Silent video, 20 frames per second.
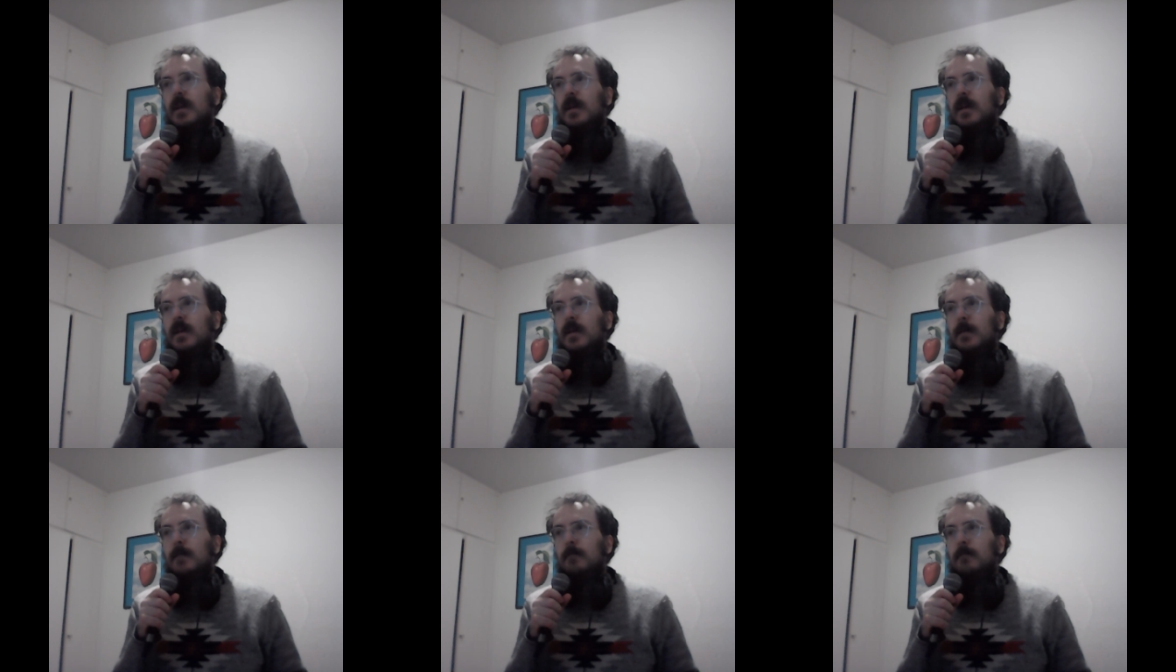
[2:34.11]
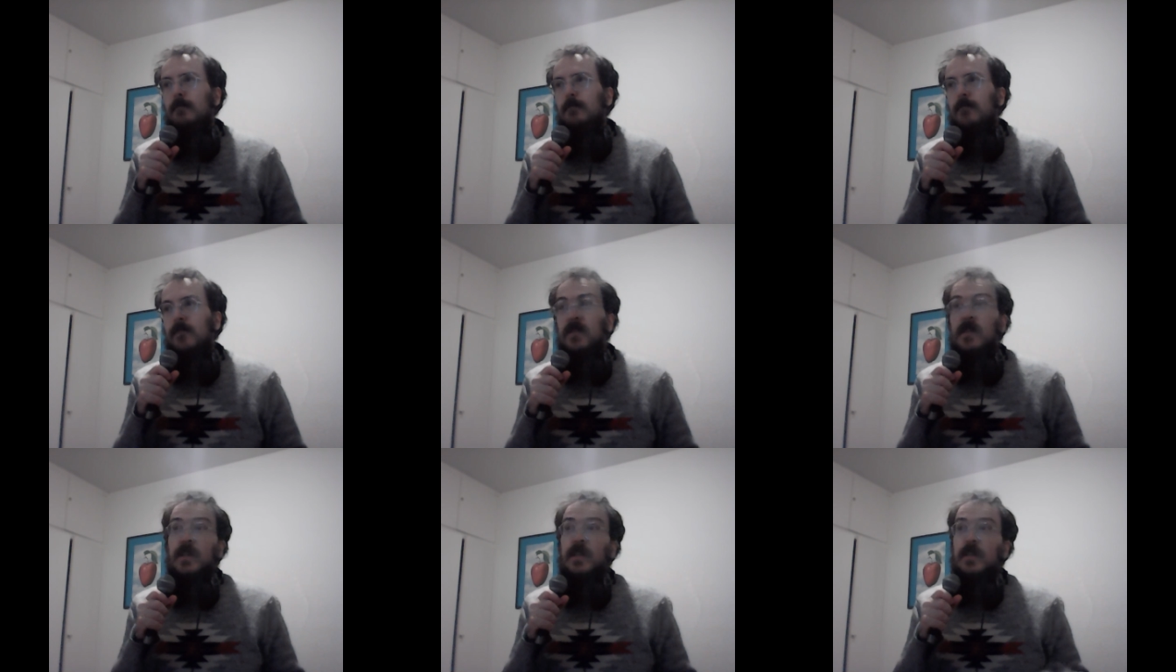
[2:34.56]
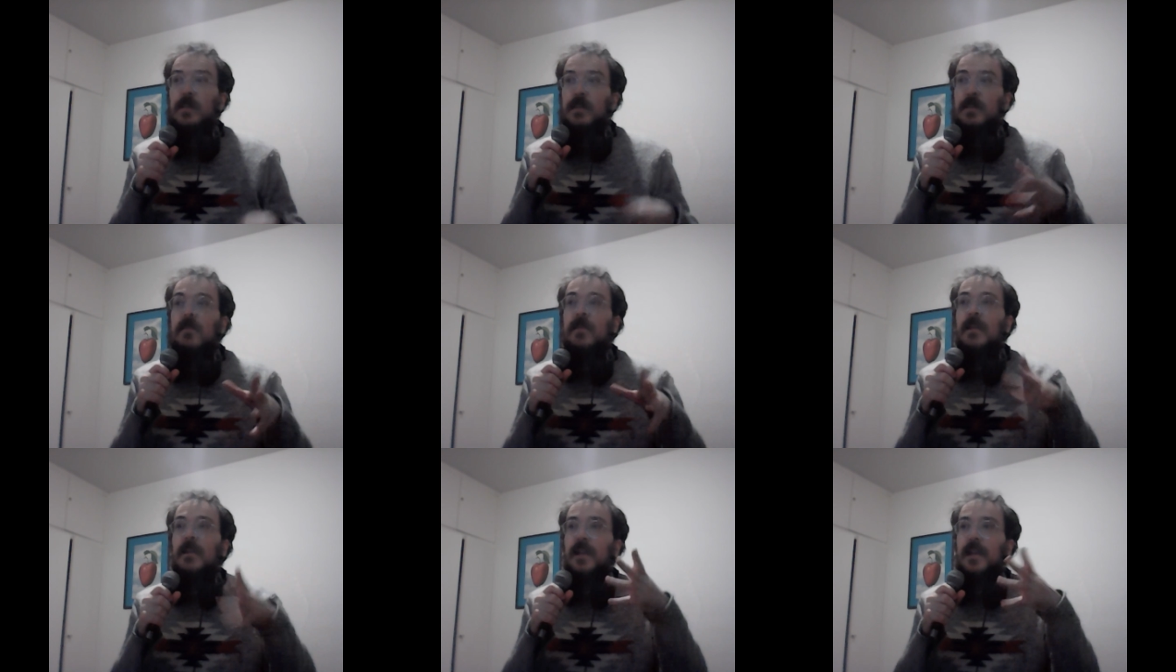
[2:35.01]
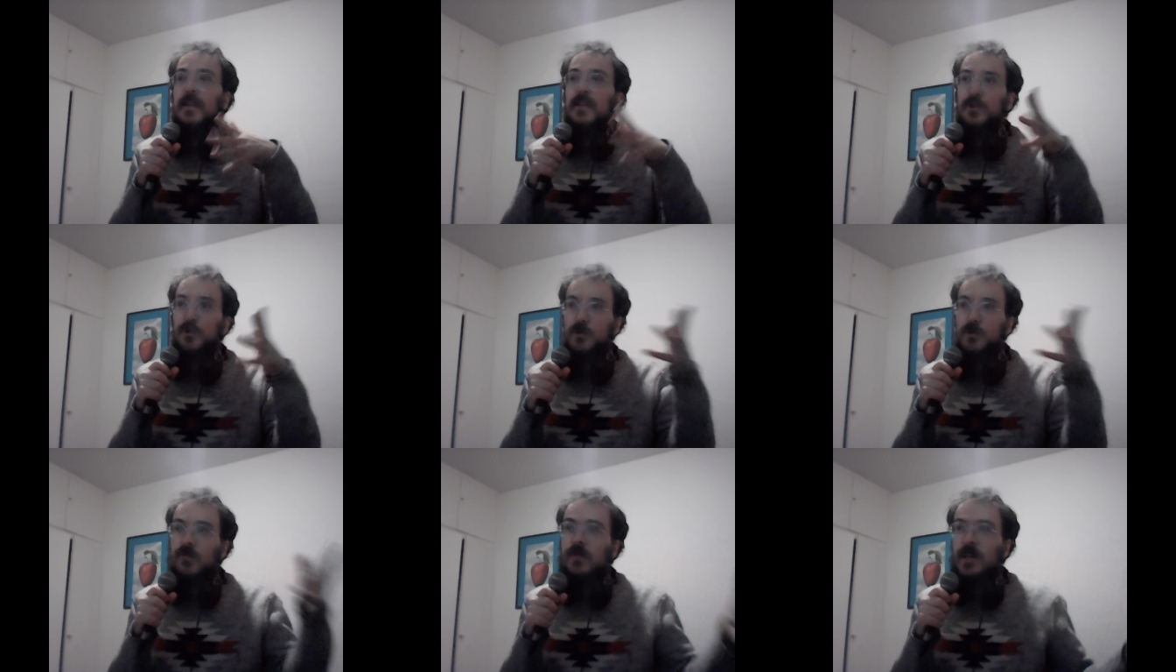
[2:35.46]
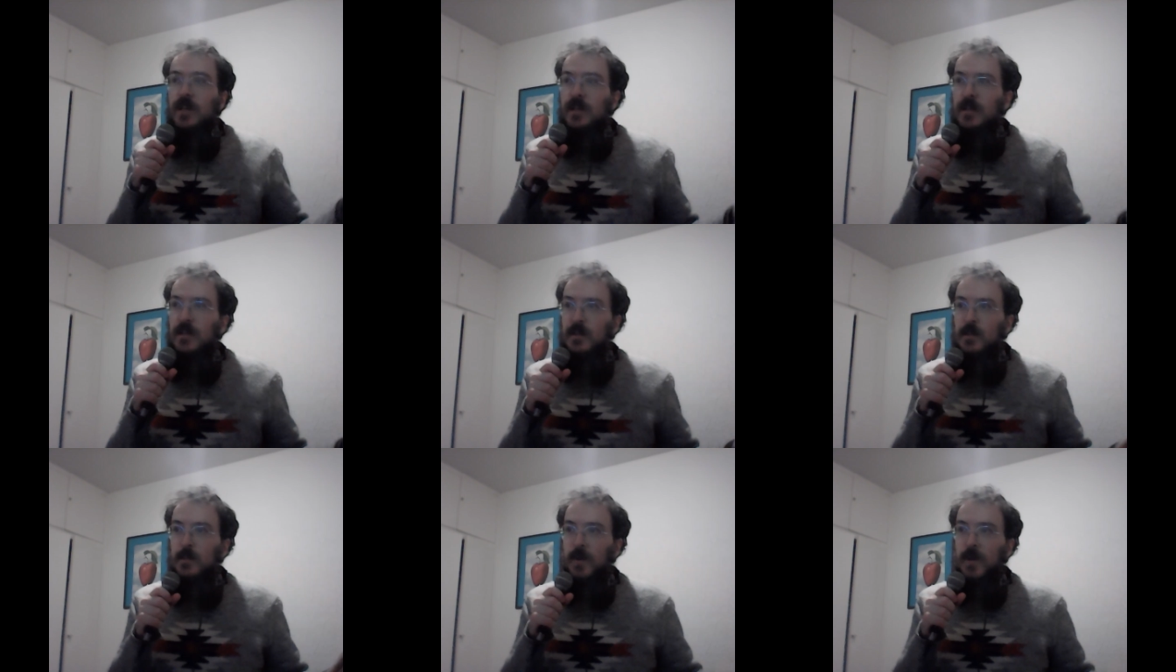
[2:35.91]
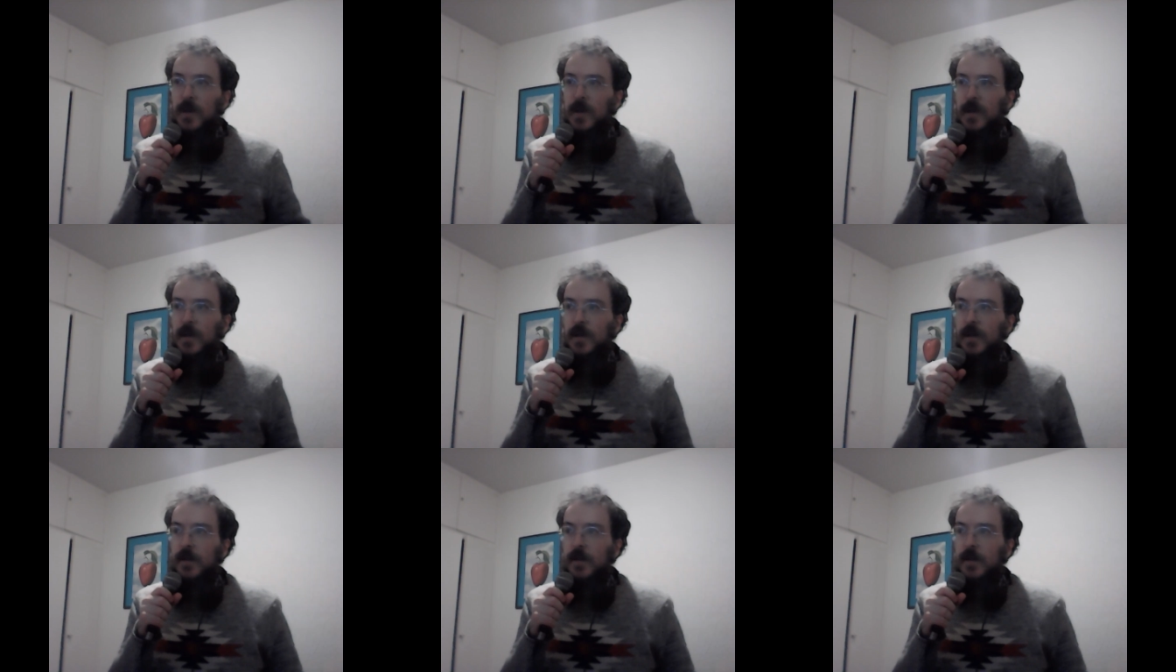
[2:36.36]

This then gets contradicted by